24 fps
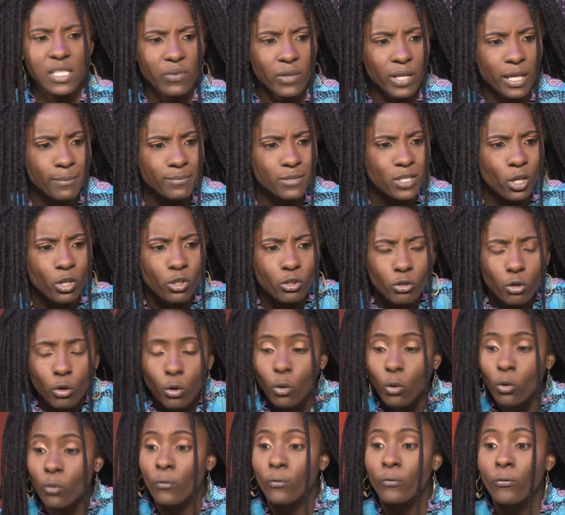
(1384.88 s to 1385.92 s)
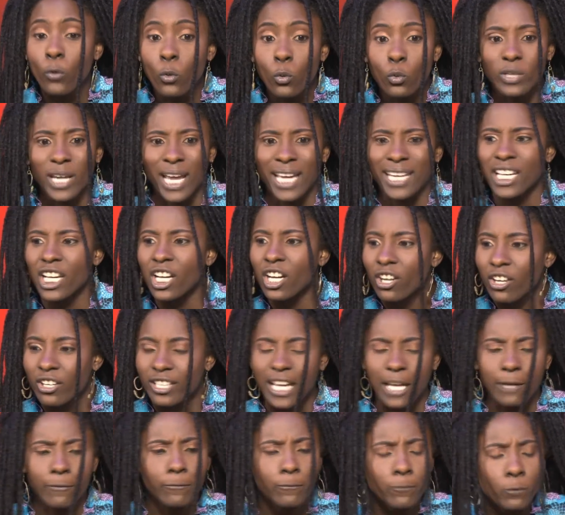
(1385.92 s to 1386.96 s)
for them to grow food and learn
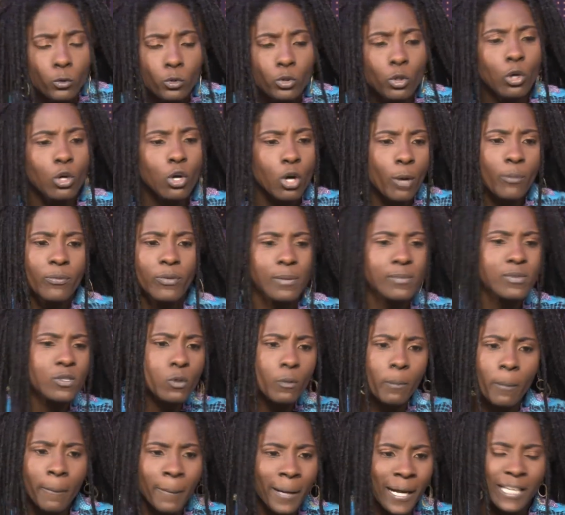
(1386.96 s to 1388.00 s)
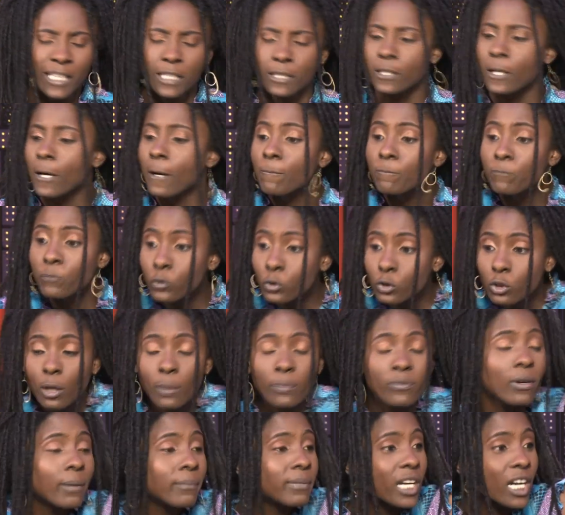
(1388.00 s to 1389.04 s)
that food don't come from supermarket. Food come
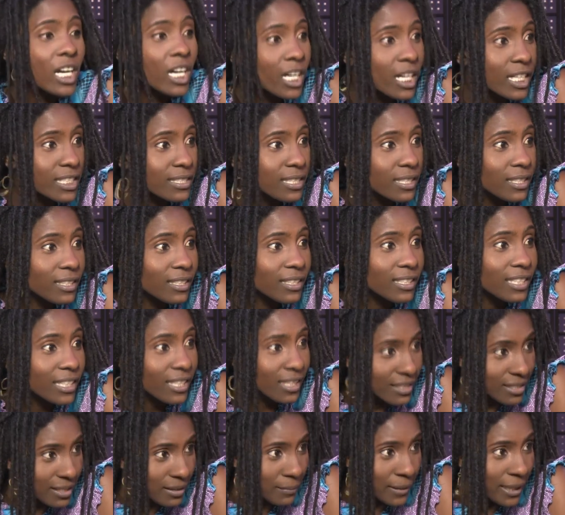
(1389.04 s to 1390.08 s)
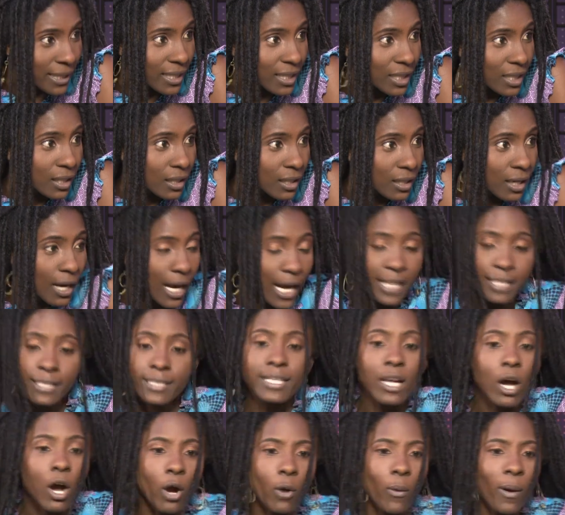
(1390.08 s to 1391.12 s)
from the earth. You see me?
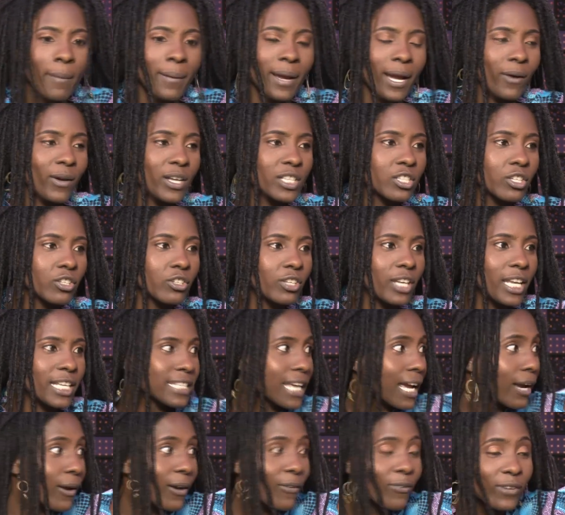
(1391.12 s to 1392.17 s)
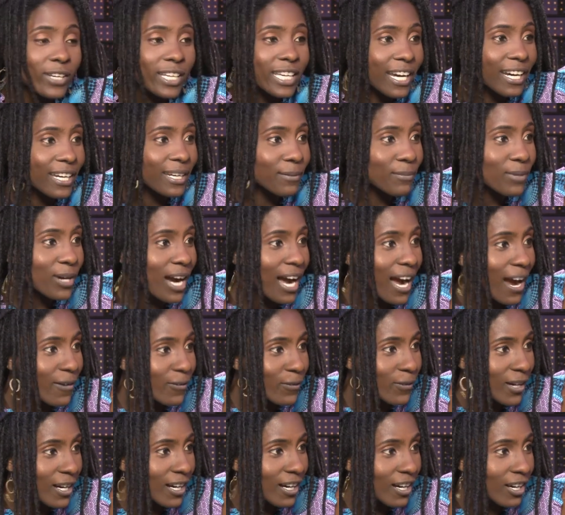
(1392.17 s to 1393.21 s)
And how am I going to do that? I got to carry them, go to
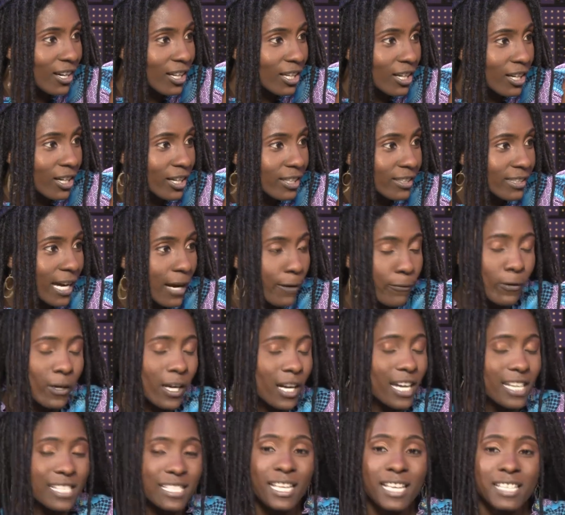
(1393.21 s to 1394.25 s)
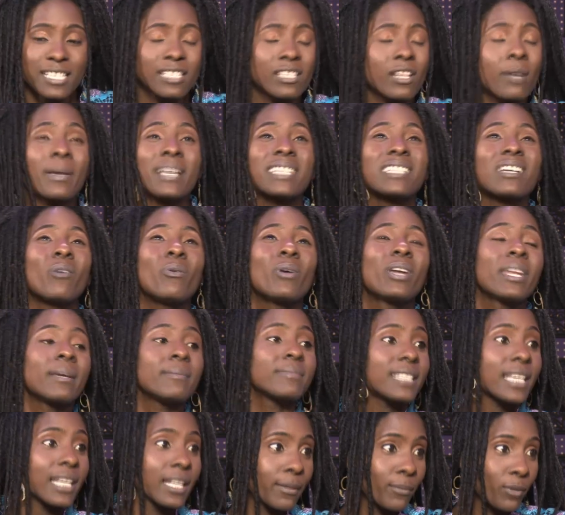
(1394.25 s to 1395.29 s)
Africa, go learn. Africa is just, no matter what them
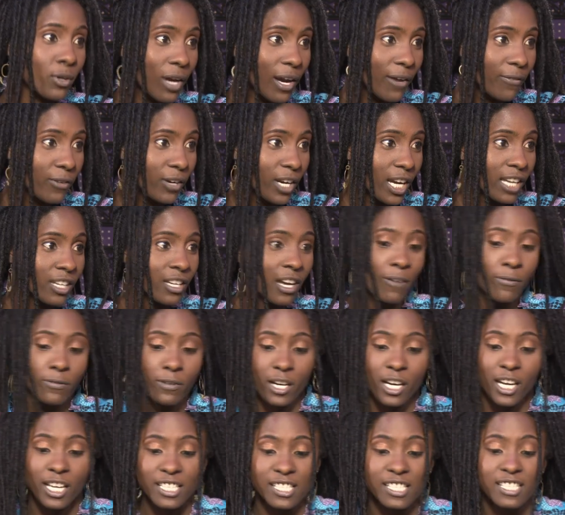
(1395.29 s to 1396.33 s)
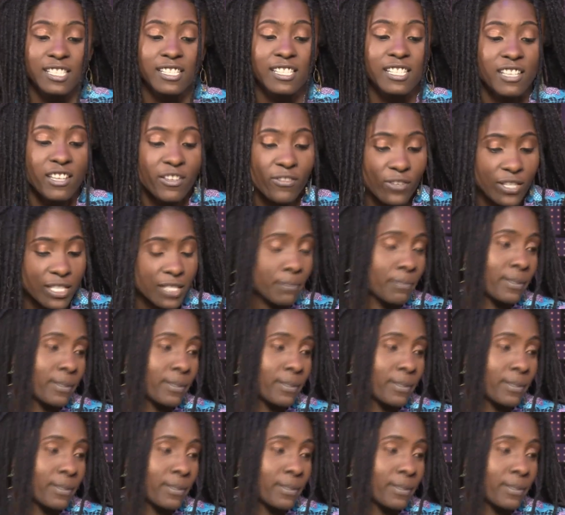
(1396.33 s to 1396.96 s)
tell you about Africa, Africa is the safest